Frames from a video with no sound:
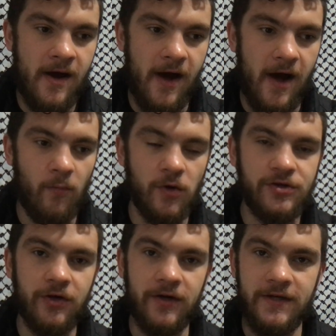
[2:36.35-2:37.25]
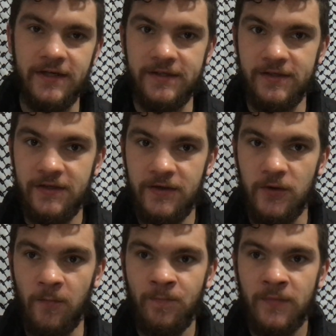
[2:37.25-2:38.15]
what you're gonna need to
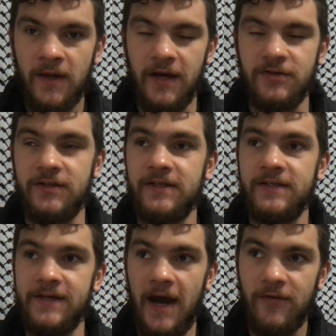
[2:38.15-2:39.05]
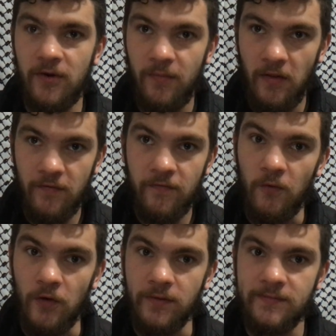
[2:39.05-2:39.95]
do is you need to gather up all the
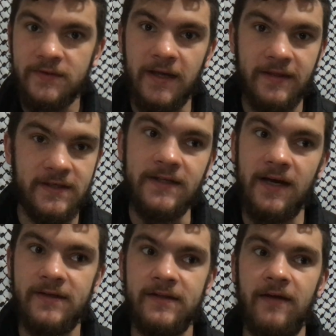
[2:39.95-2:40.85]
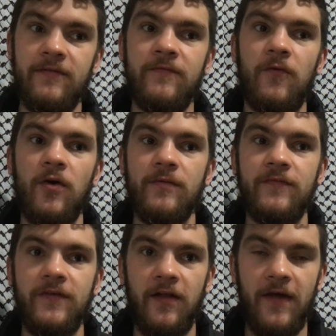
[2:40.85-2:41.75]
forms, like the DS-11 form,
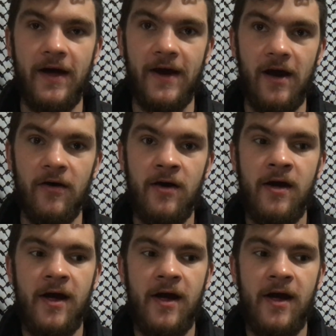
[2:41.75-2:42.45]
fill that out.